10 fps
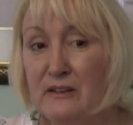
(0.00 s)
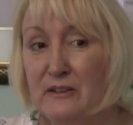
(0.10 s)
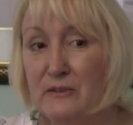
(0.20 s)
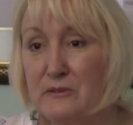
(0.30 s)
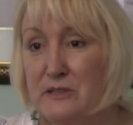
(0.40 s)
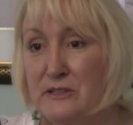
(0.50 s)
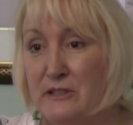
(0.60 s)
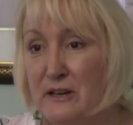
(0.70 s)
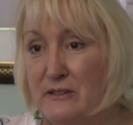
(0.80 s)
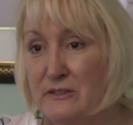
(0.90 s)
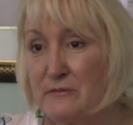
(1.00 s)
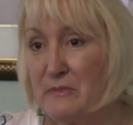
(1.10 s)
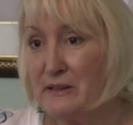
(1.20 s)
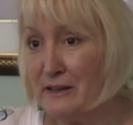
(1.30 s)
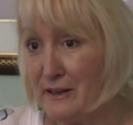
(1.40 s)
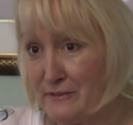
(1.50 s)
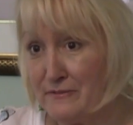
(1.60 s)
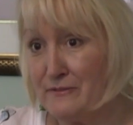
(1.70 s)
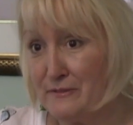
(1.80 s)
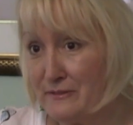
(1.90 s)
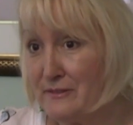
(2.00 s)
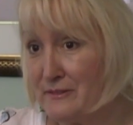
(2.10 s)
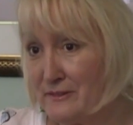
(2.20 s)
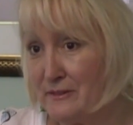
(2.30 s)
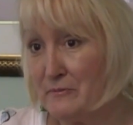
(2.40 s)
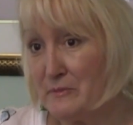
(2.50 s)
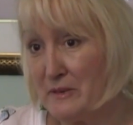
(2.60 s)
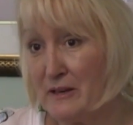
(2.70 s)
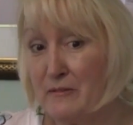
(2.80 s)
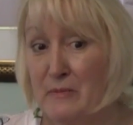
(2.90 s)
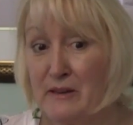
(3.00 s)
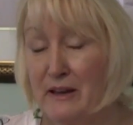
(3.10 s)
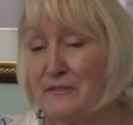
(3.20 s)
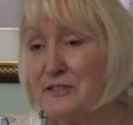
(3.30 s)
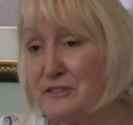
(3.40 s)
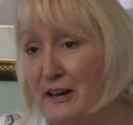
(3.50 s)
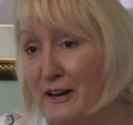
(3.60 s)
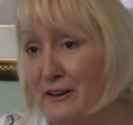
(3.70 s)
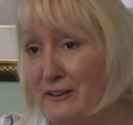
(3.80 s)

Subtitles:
you know, detox of my life and of my lifestyle.